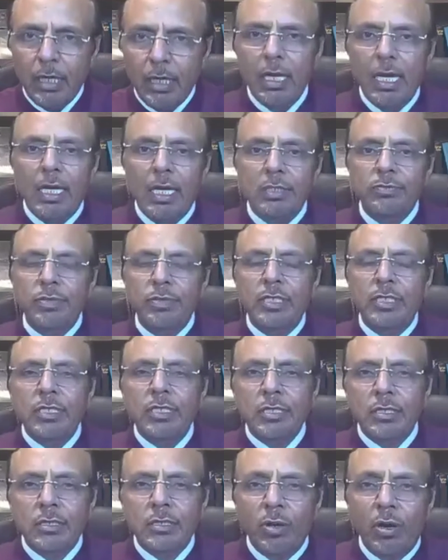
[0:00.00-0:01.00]
as we
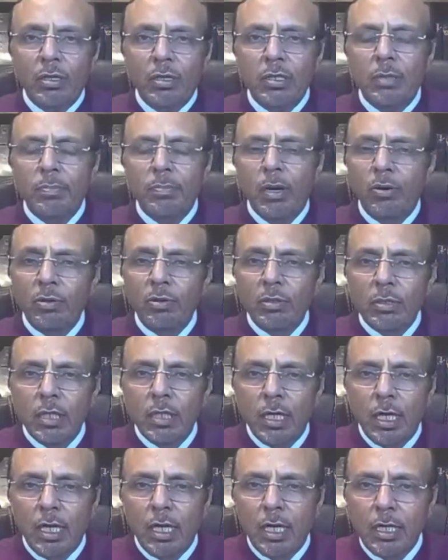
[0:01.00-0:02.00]
just talked about
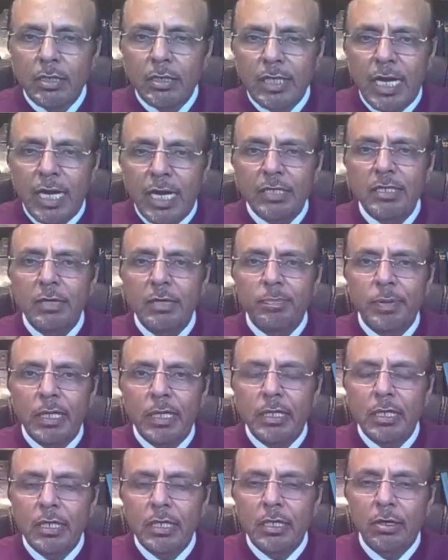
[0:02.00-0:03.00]
the
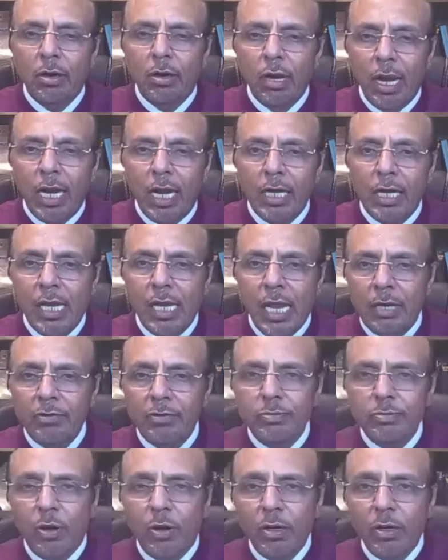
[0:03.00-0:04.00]
ChatGPT or large
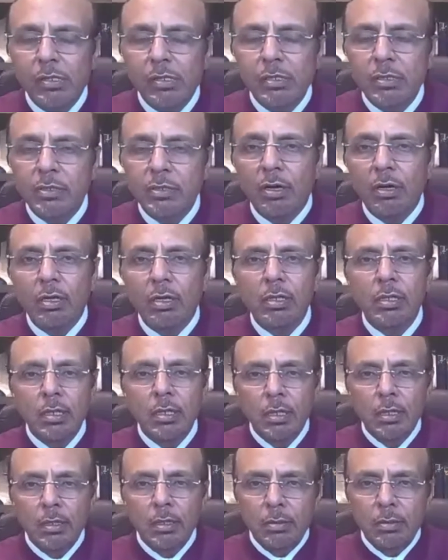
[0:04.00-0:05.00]
language models or
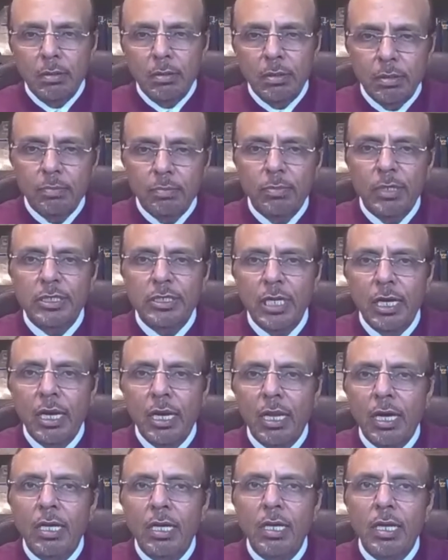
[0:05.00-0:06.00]
machine
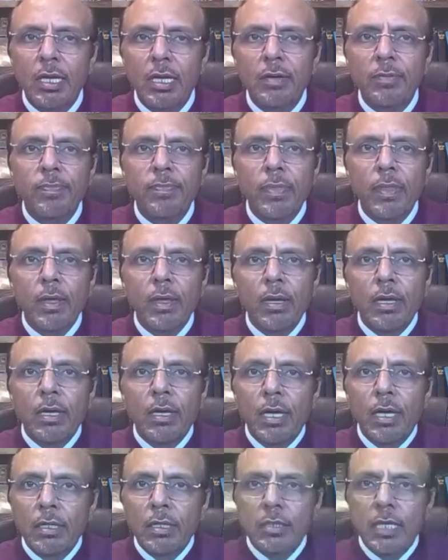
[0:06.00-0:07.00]
learning,
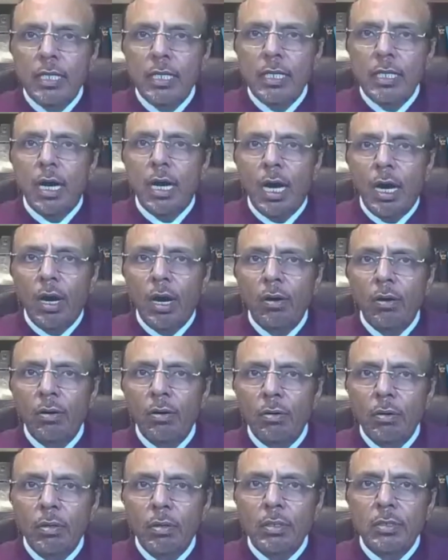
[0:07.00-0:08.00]
that
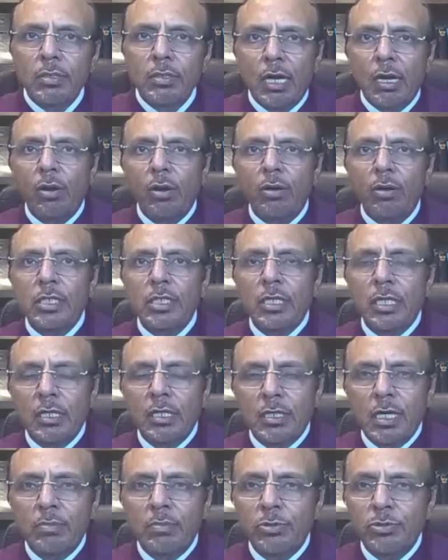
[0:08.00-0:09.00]
how technology can
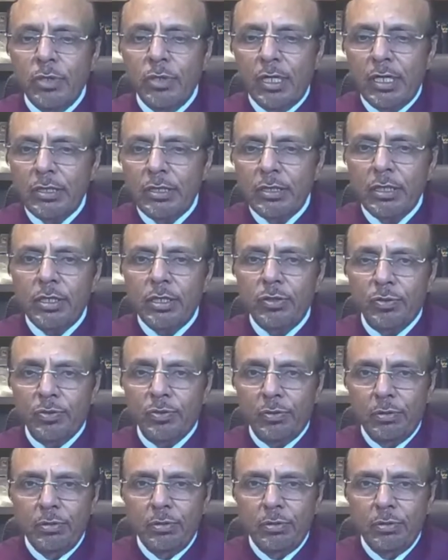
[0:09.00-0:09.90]
come to the rescue